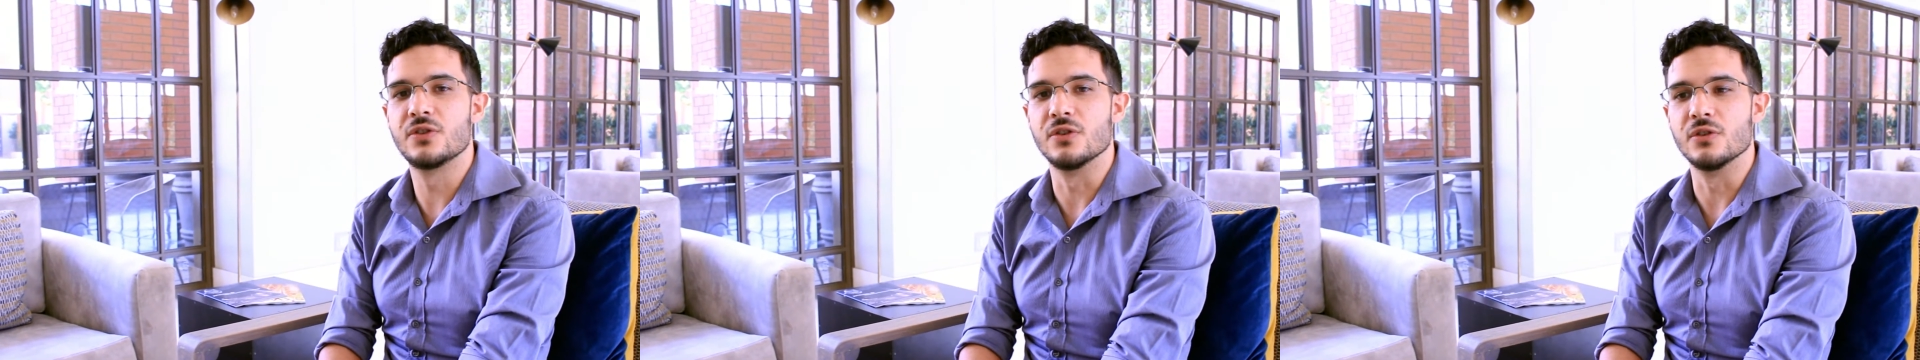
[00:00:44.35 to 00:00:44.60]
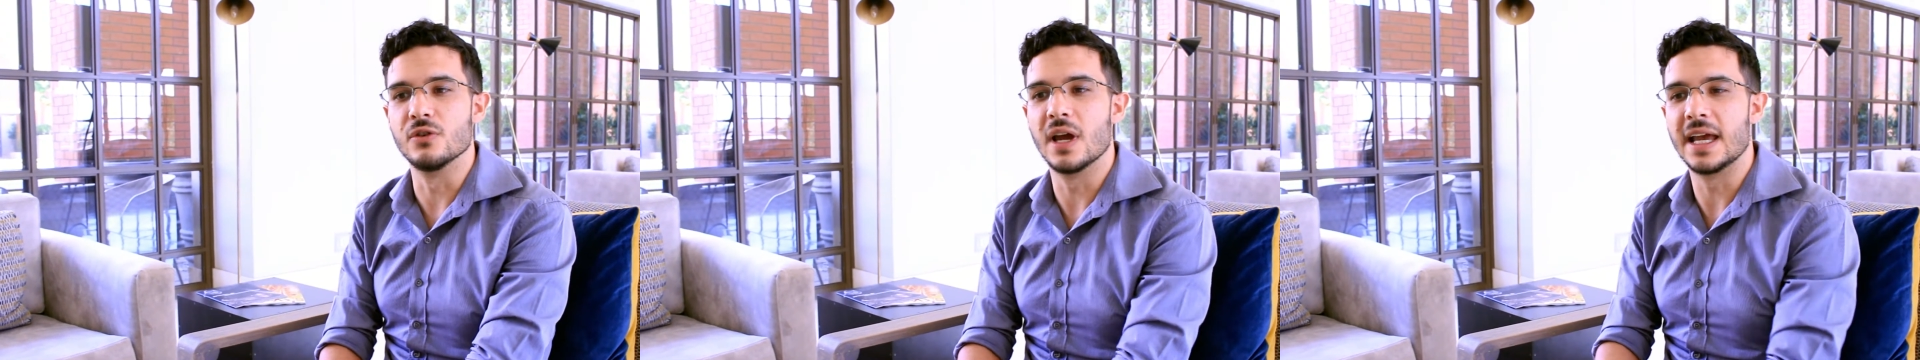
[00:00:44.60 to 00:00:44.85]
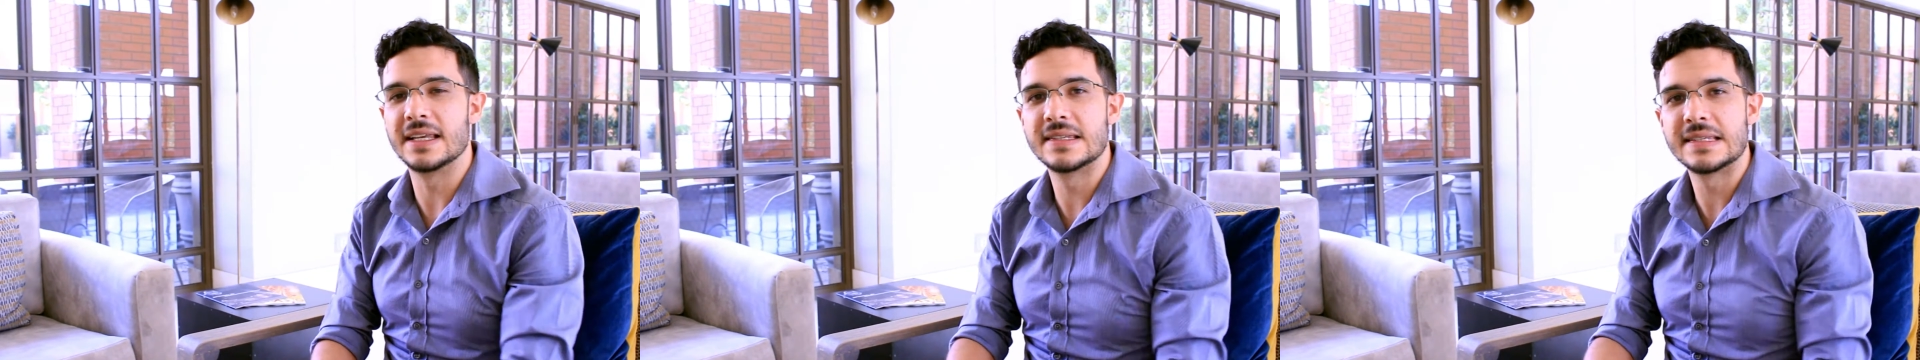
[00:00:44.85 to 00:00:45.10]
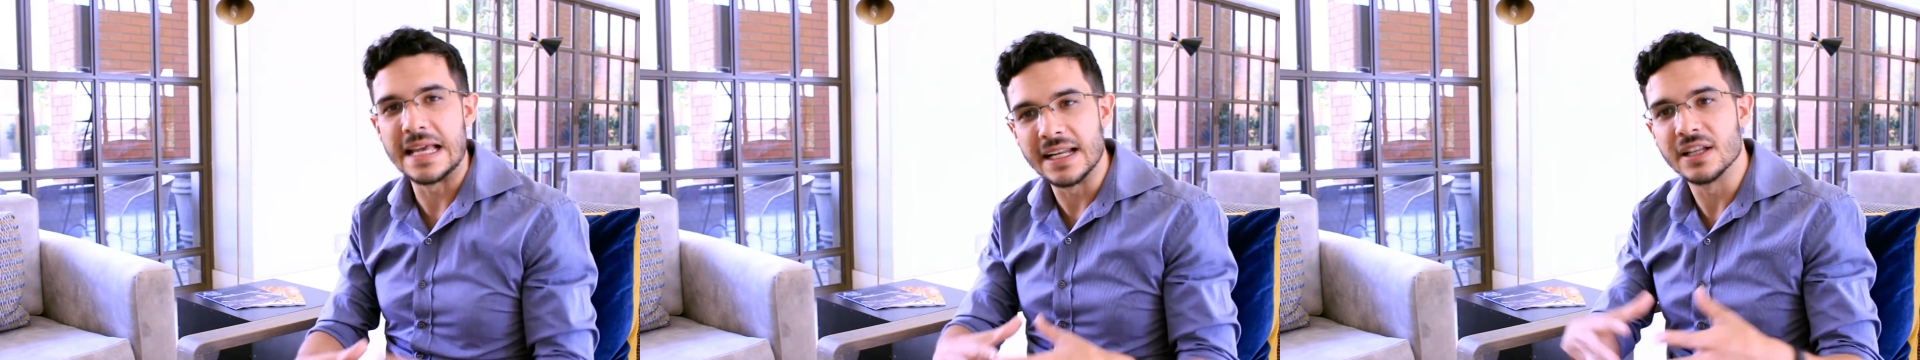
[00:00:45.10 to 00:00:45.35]
to
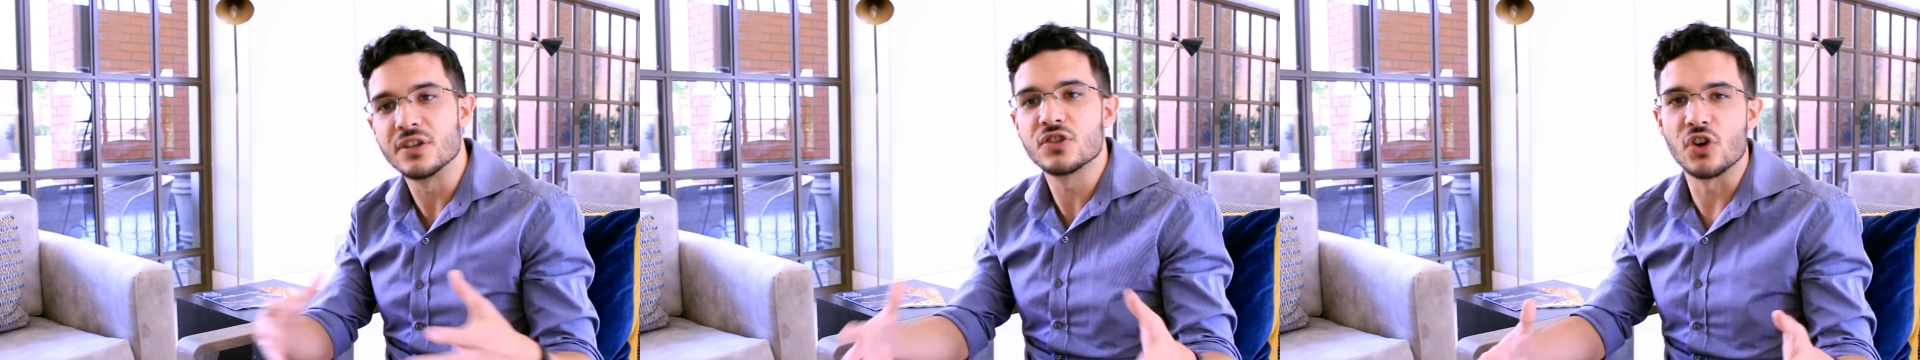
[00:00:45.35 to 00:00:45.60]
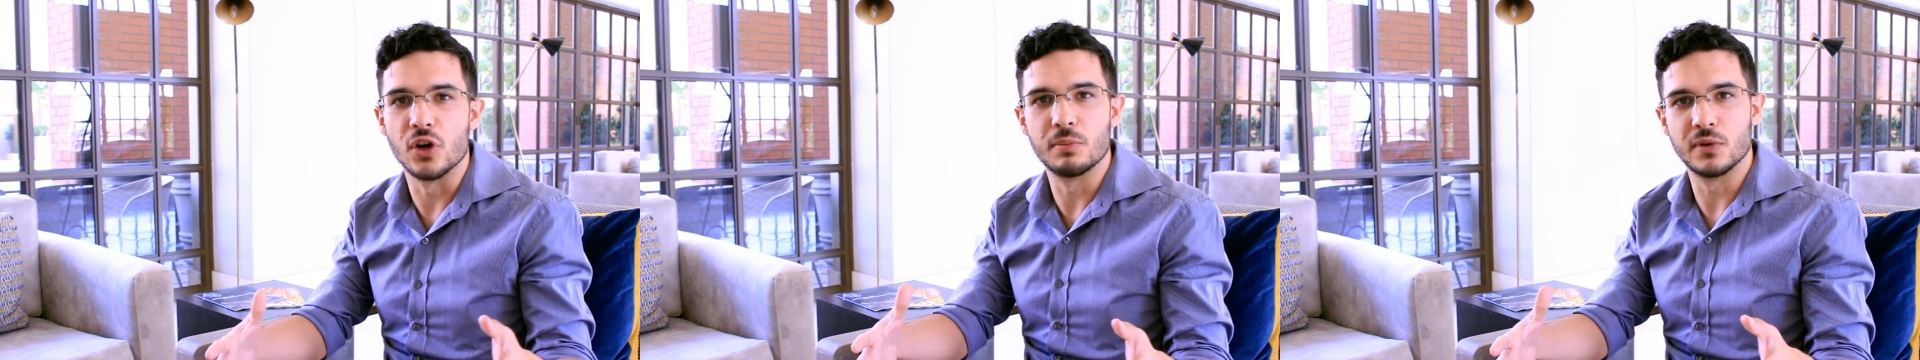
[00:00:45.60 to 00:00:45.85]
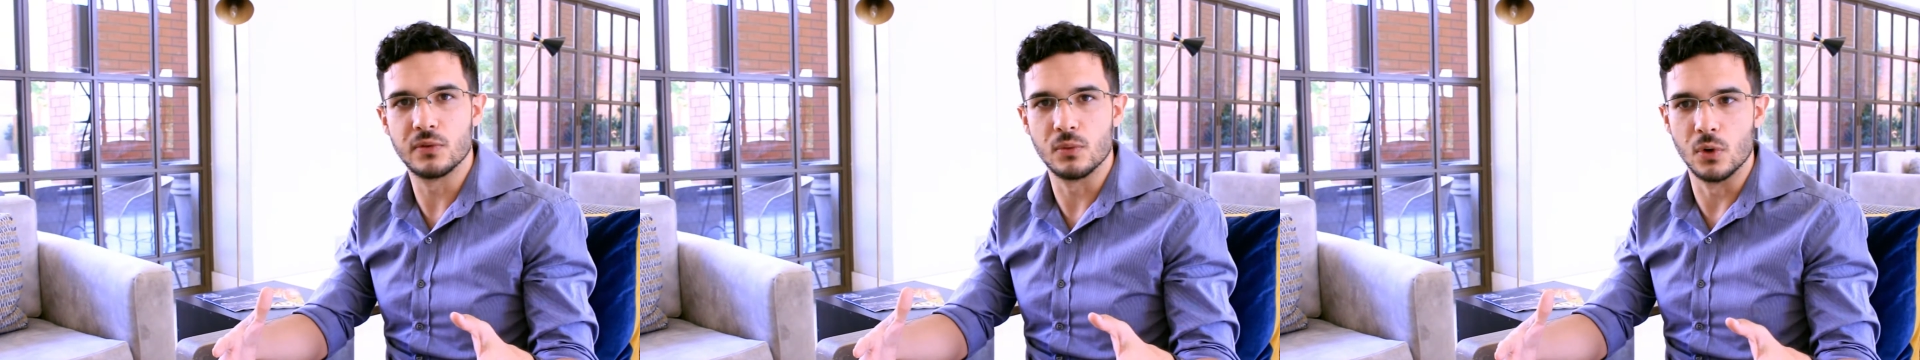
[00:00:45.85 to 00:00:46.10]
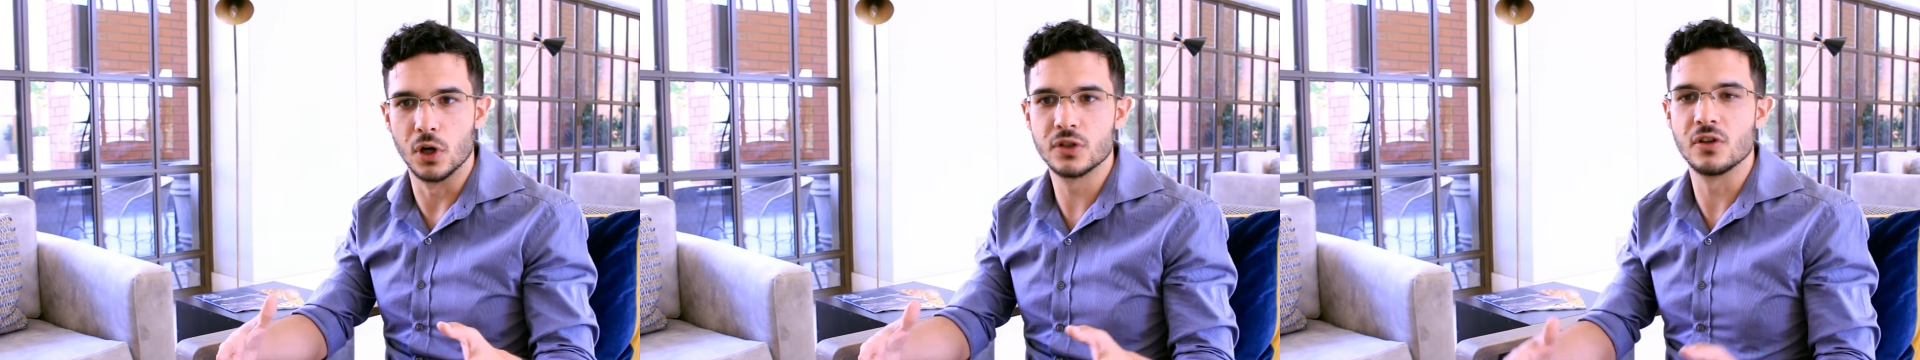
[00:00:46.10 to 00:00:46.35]
extend the scope of
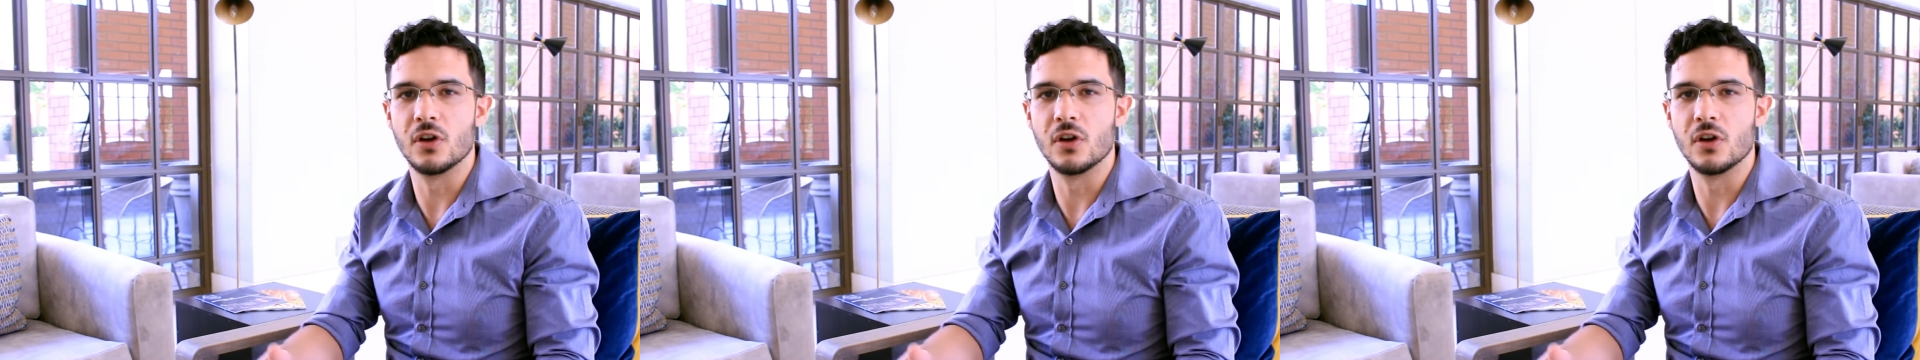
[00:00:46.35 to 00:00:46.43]
work